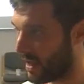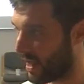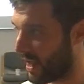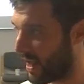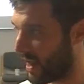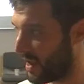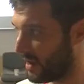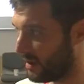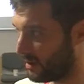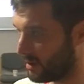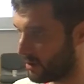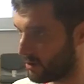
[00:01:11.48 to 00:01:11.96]

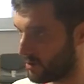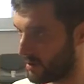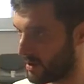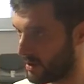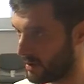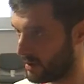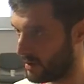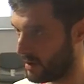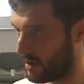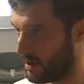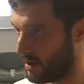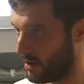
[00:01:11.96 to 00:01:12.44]

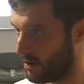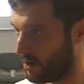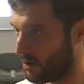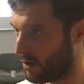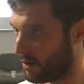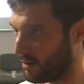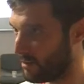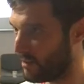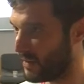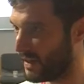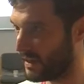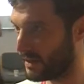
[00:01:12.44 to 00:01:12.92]
hatred or
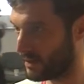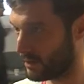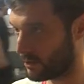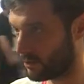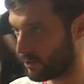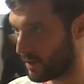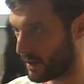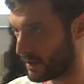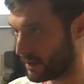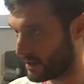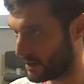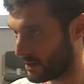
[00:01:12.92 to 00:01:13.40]

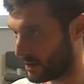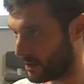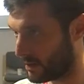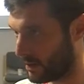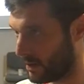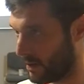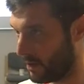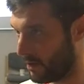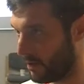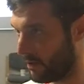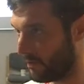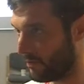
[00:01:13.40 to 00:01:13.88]
mistrust
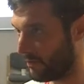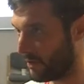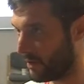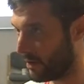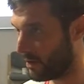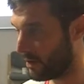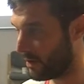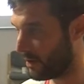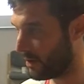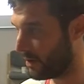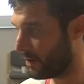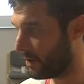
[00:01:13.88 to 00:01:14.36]
of the
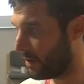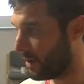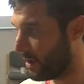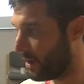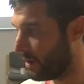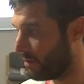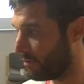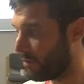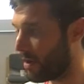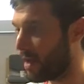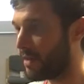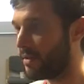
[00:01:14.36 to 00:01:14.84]
other,
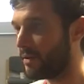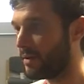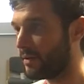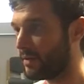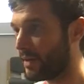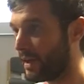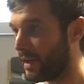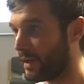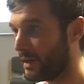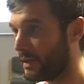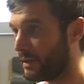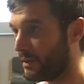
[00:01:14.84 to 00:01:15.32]
rather
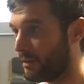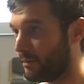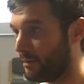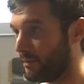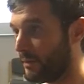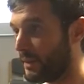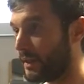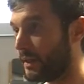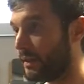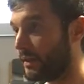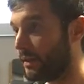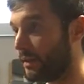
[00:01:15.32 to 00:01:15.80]
than
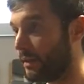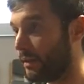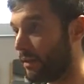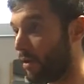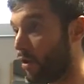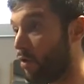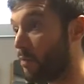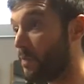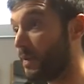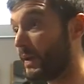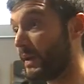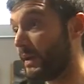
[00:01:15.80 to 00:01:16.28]
being
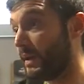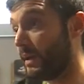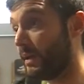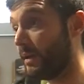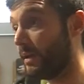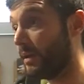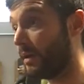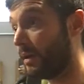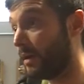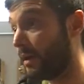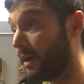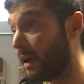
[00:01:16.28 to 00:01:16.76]

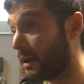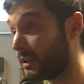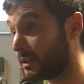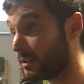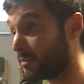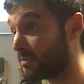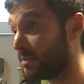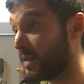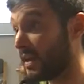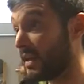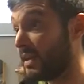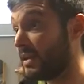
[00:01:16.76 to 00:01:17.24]
opening a
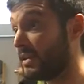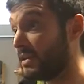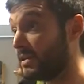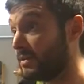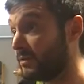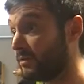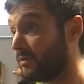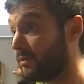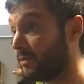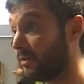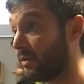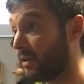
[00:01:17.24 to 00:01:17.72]
space
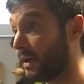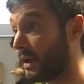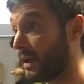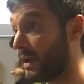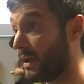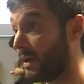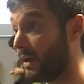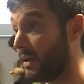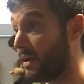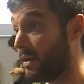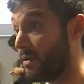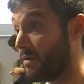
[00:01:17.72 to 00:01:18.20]
for
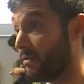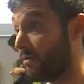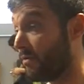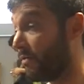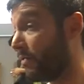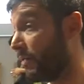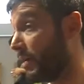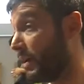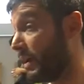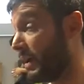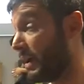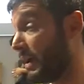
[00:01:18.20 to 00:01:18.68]
a
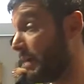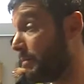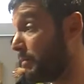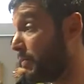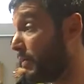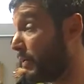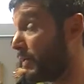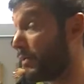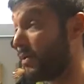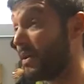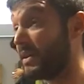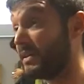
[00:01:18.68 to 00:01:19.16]

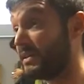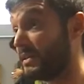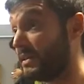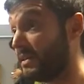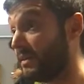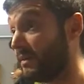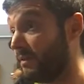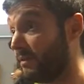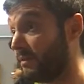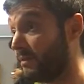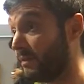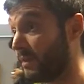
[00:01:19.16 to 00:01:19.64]

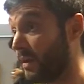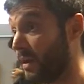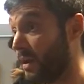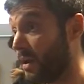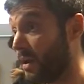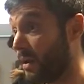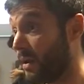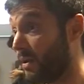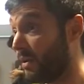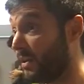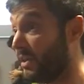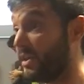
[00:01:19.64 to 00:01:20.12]
progressive,
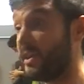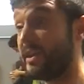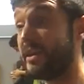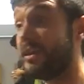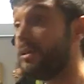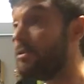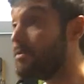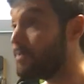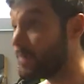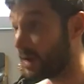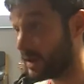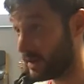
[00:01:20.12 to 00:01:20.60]

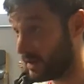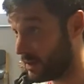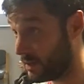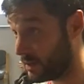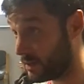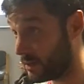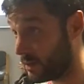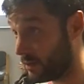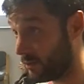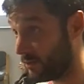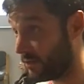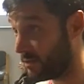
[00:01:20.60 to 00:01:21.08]

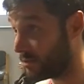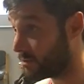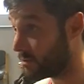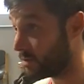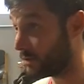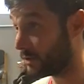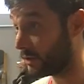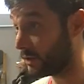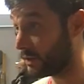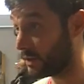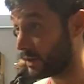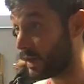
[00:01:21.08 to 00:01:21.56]
humanist, if you
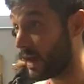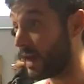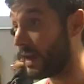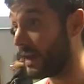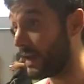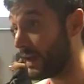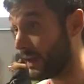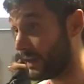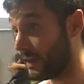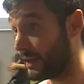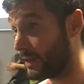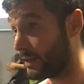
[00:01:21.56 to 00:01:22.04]
want,
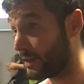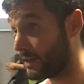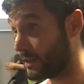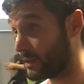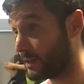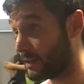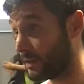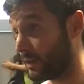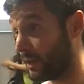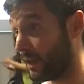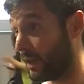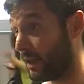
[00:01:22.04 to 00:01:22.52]

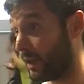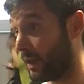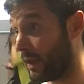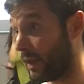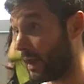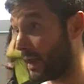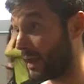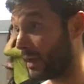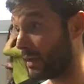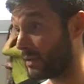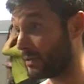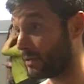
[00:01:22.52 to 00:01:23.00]
alliance
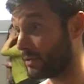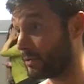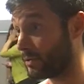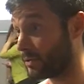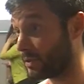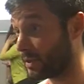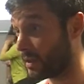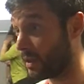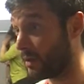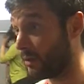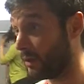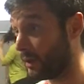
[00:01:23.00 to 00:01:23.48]
against
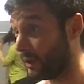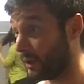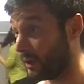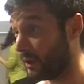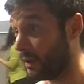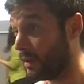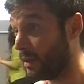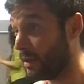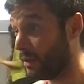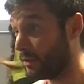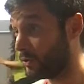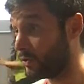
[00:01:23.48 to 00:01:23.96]
austerity.
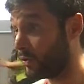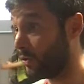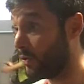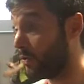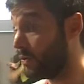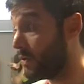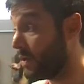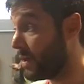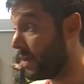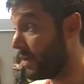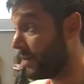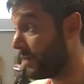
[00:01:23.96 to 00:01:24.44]

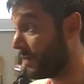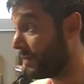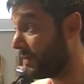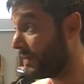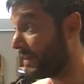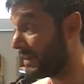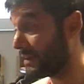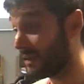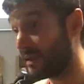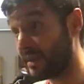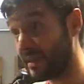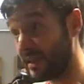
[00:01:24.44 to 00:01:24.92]
So
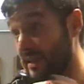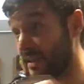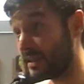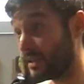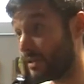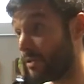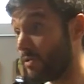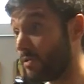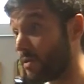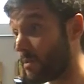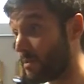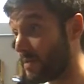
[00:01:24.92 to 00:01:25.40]
that this
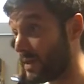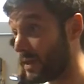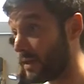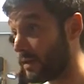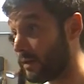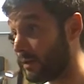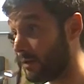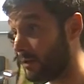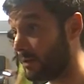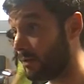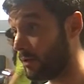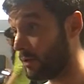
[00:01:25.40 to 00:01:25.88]

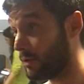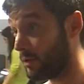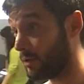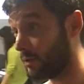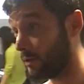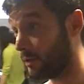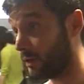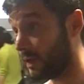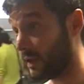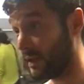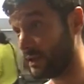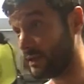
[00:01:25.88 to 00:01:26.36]
European
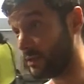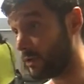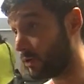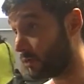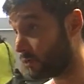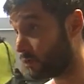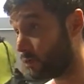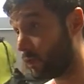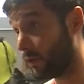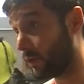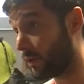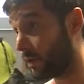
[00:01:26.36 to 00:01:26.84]
Union is not
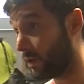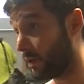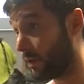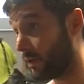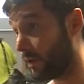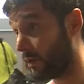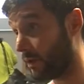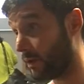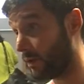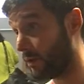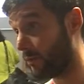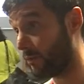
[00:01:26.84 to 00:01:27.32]

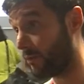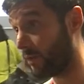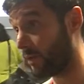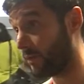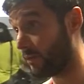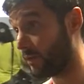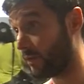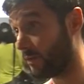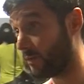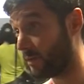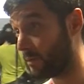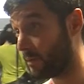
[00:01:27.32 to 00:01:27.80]
working in
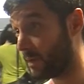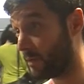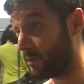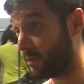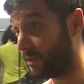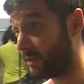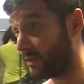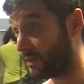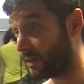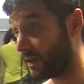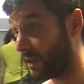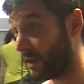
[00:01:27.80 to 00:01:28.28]
favor of the people
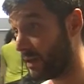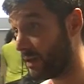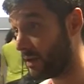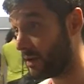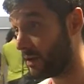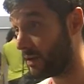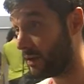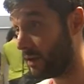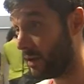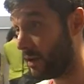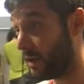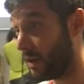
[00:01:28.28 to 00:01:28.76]
is
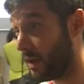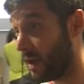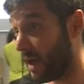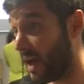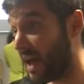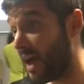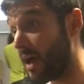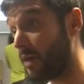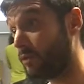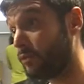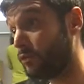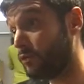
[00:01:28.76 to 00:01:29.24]
clear.
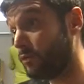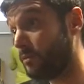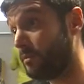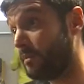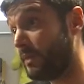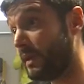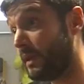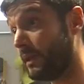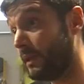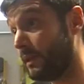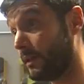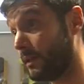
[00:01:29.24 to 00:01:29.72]
How to
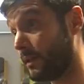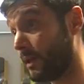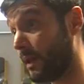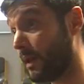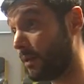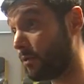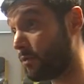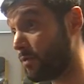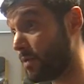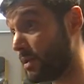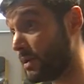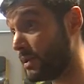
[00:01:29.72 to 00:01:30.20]
build a
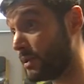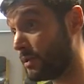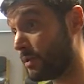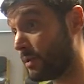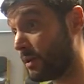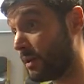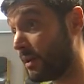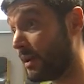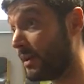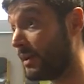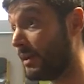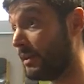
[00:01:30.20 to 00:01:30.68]
coalition
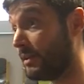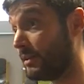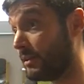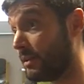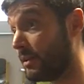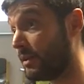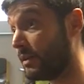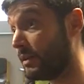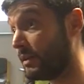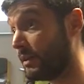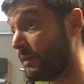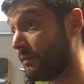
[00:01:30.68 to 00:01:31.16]
and an
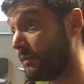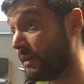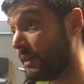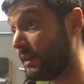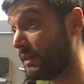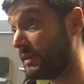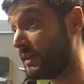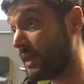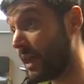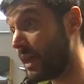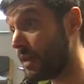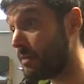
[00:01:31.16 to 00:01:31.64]
alternative that
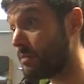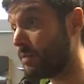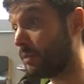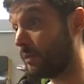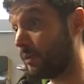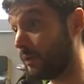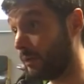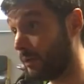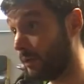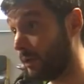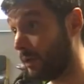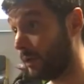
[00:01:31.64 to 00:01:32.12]
is
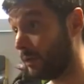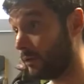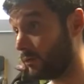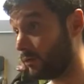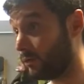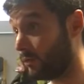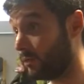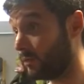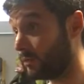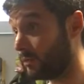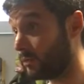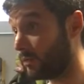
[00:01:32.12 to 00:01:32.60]
able
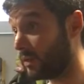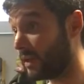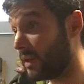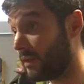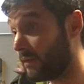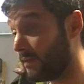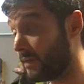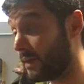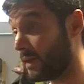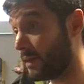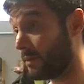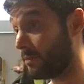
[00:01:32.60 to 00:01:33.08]
to
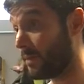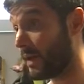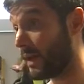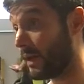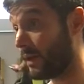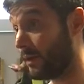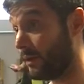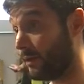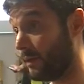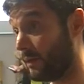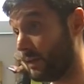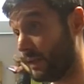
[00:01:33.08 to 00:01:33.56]
give that
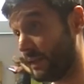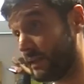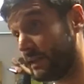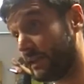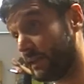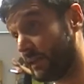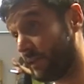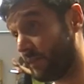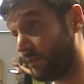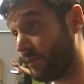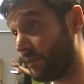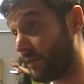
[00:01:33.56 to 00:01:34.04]
battle is a
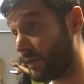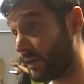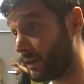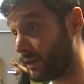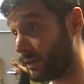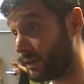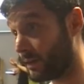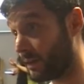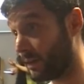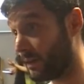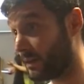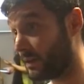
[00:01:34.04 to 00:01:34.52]

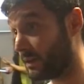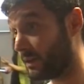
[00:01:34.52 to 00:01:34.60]
different